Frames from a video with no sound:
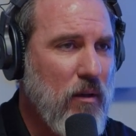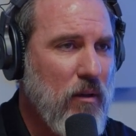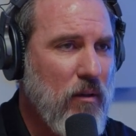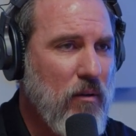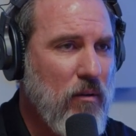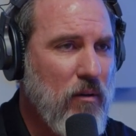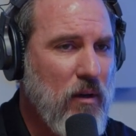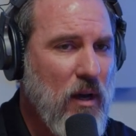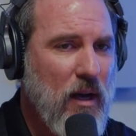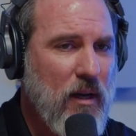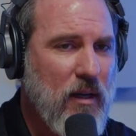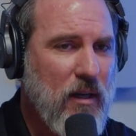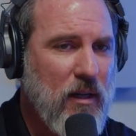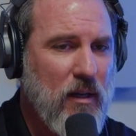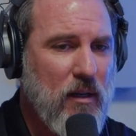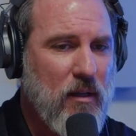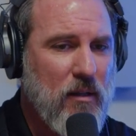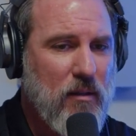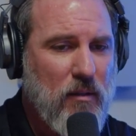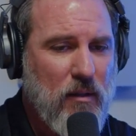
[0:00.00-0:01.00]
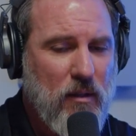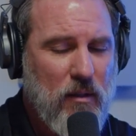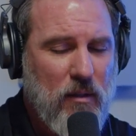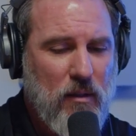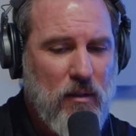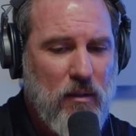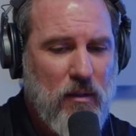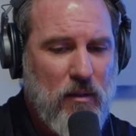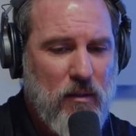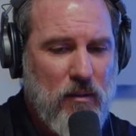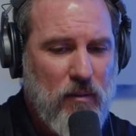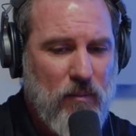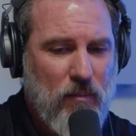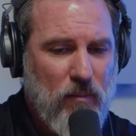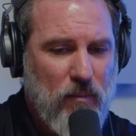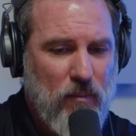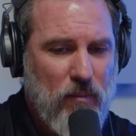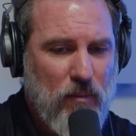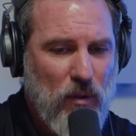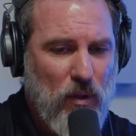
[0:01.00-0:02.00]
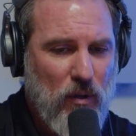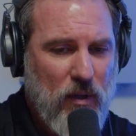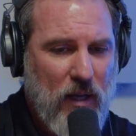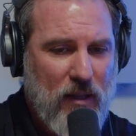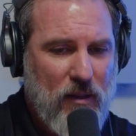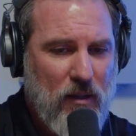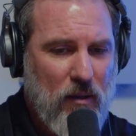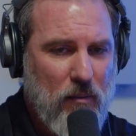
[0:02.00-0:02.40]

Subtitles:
They're not going to look at